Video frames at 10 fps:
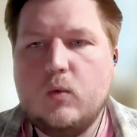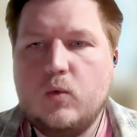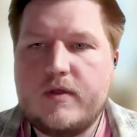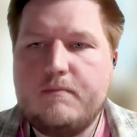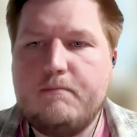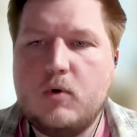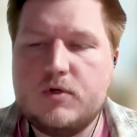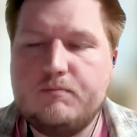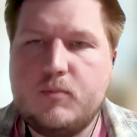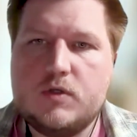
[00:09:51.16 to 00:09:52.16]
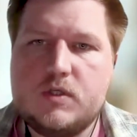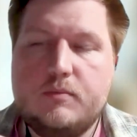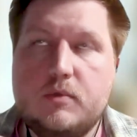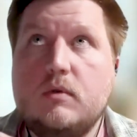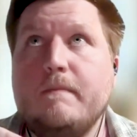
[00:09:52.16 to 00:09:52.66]
what are the
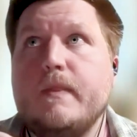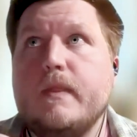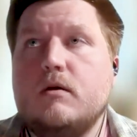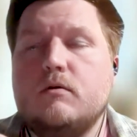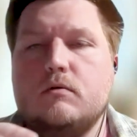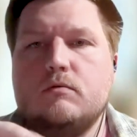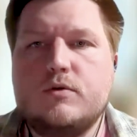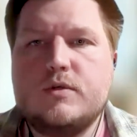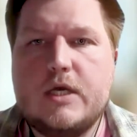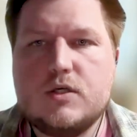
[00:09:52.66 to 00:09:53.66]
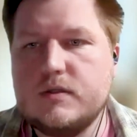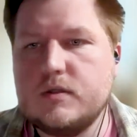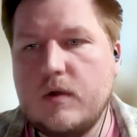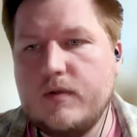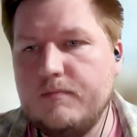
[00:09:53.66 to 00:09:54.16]
possible
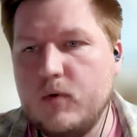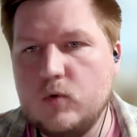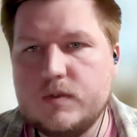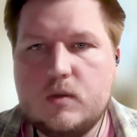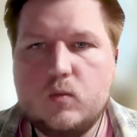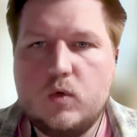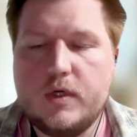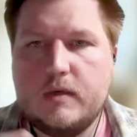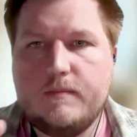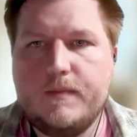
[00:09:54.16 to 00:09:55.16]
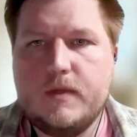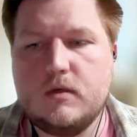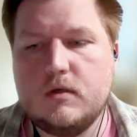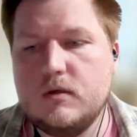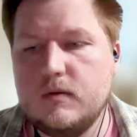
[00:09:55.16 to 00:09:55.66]
rotations around bonds and what are
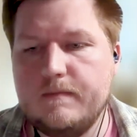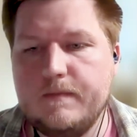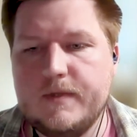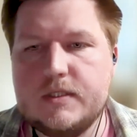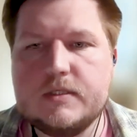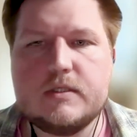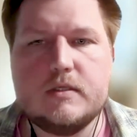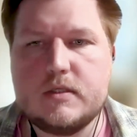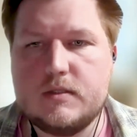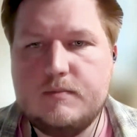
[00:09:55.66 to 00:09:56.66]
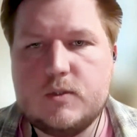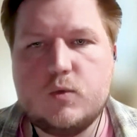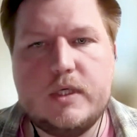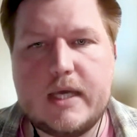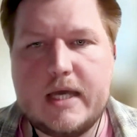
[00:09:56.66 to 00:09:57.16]
the distances
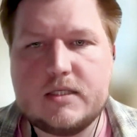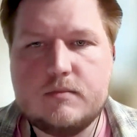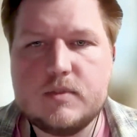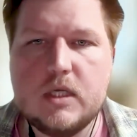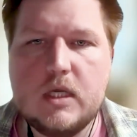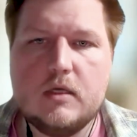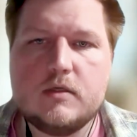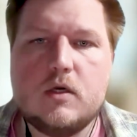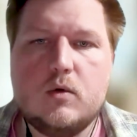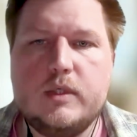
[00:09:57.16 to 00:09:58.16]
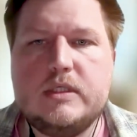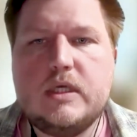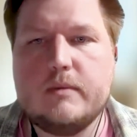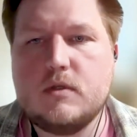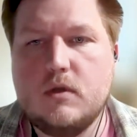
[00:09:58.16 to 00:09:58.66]
between atoms. So
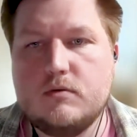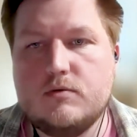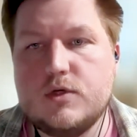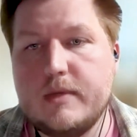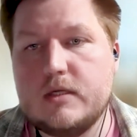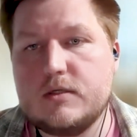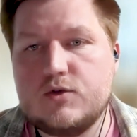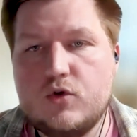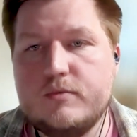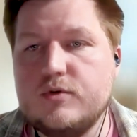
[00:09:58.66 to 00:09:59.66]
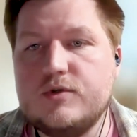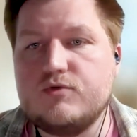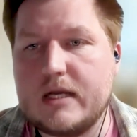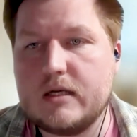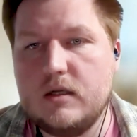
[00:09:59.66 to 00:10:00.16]
EGMs learn geometry
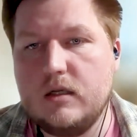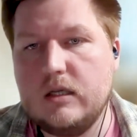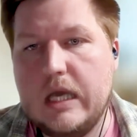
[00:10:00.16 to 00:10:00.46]
directly,